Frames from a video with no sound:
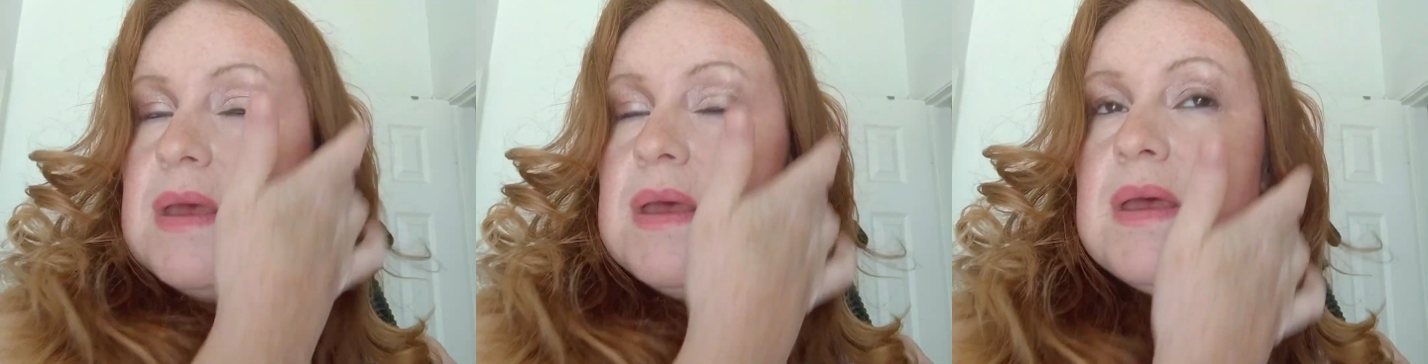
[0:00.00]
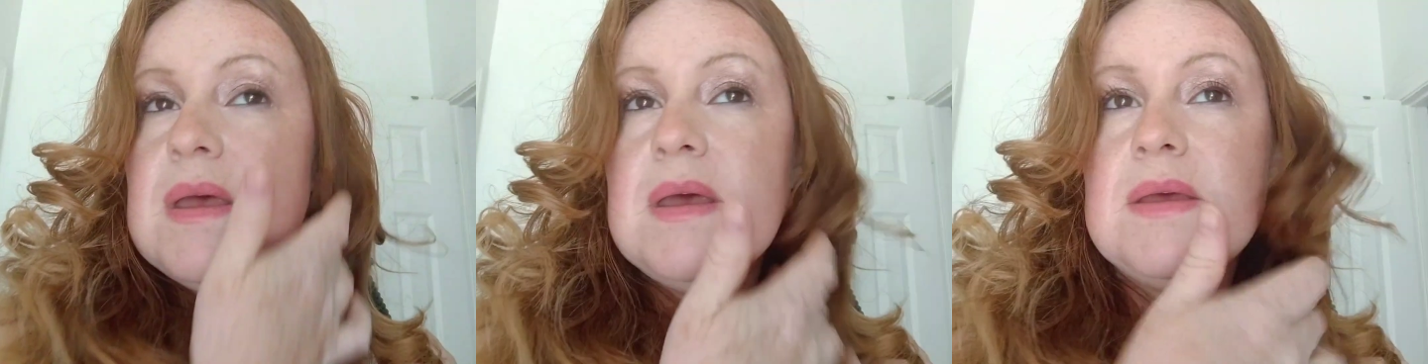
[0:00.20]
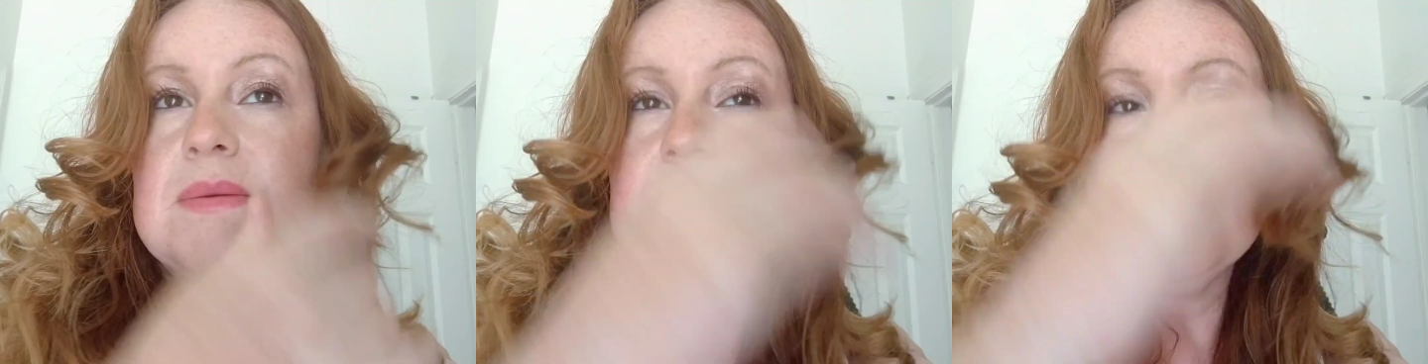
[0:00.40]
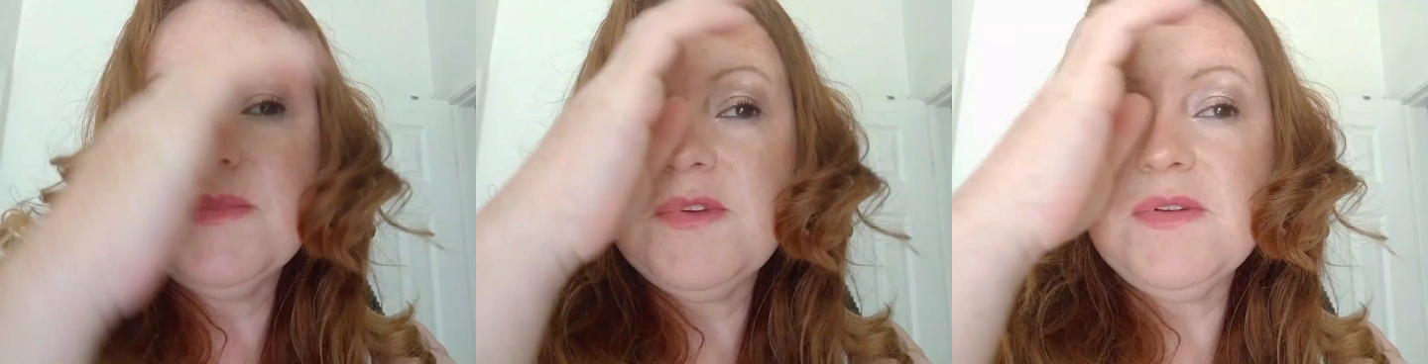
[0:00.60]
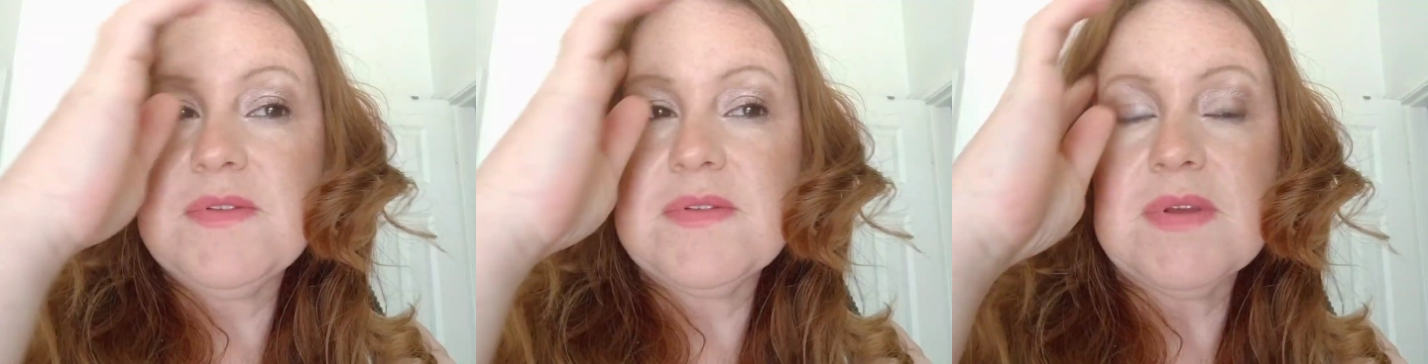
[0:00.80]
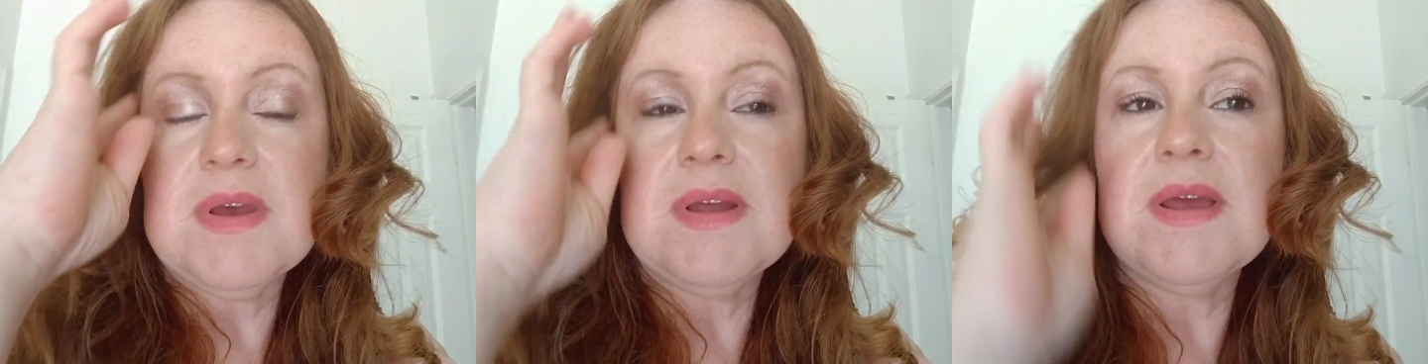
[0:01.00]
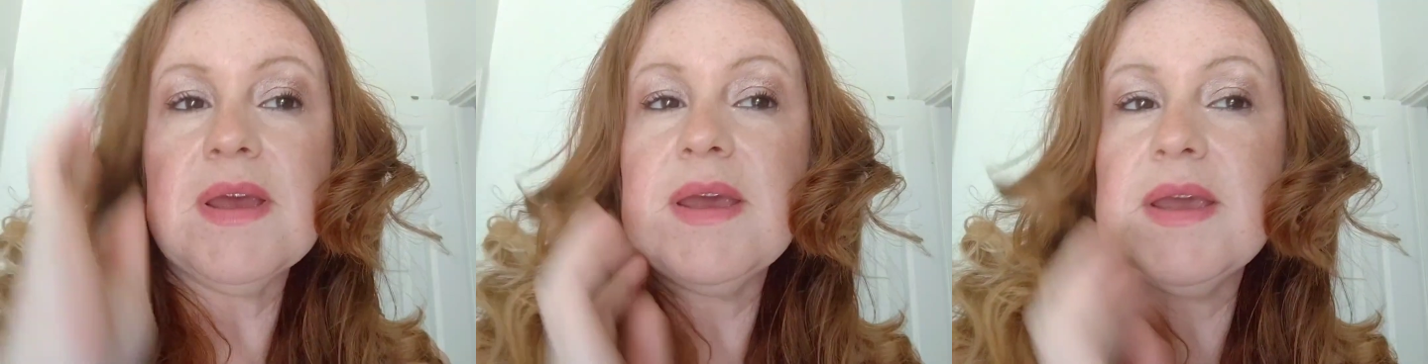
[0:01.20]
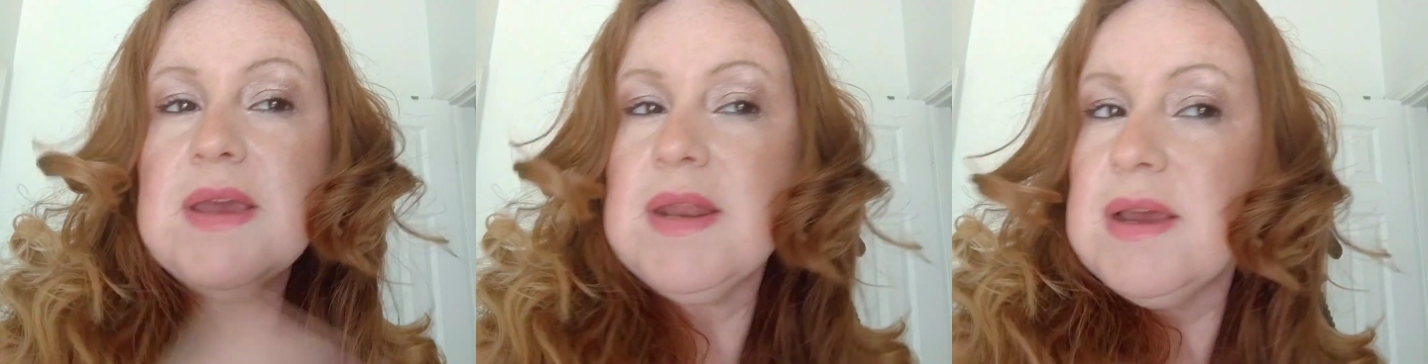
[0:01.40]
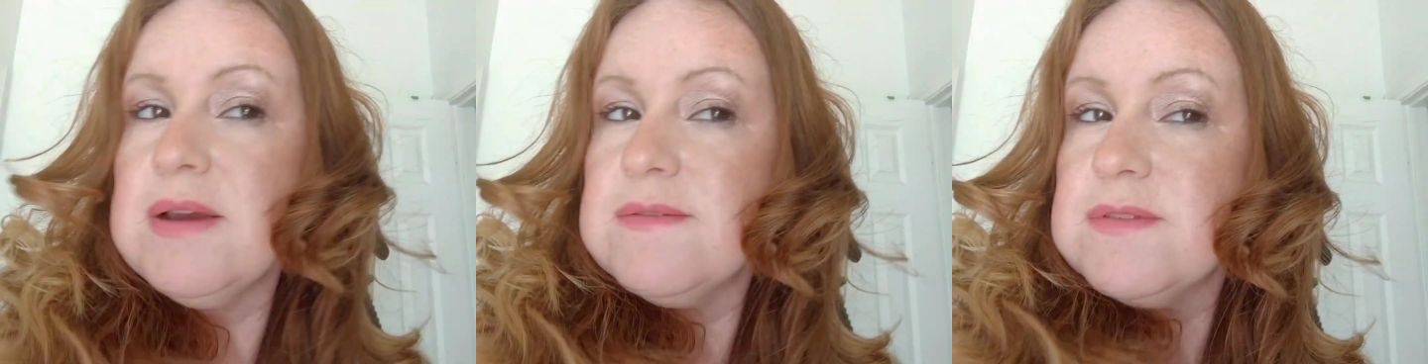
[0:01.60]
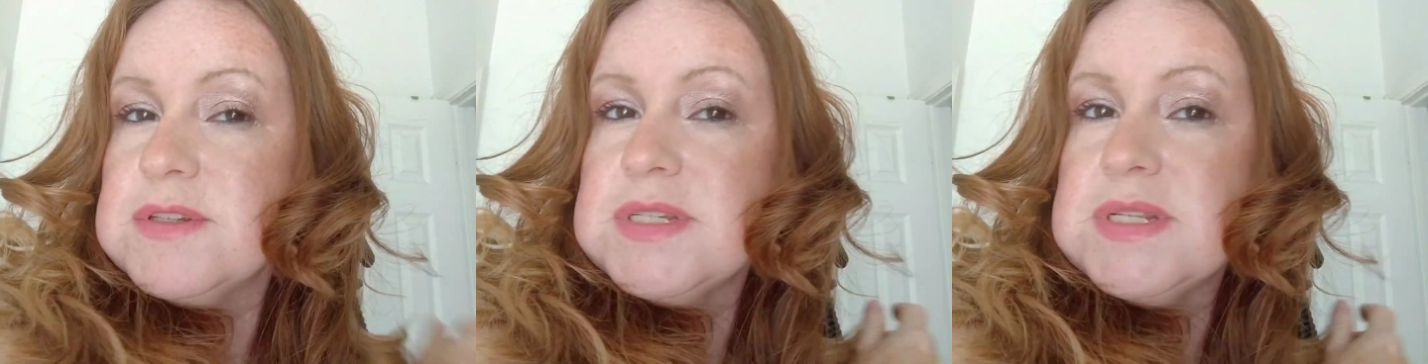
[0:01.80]
I'm just kind of hanging out
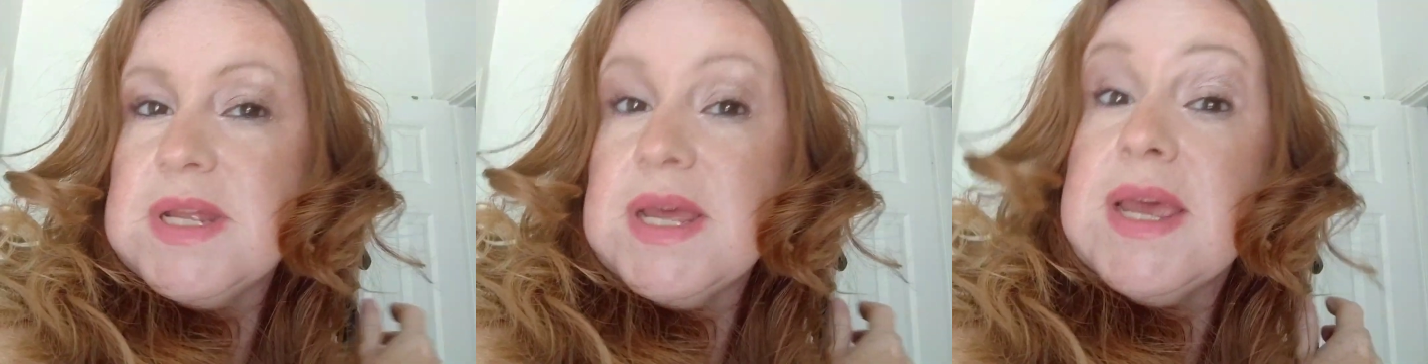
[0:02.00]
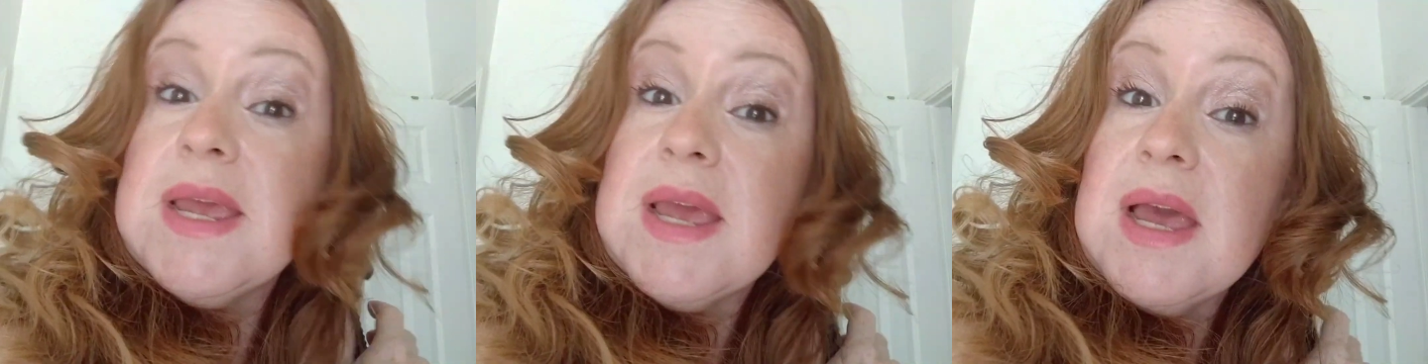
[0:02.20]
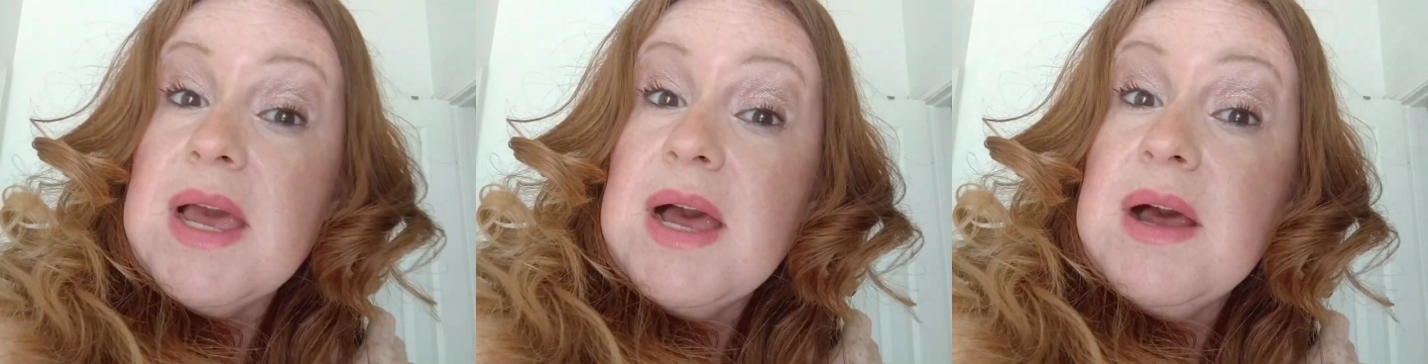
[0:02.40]
for today.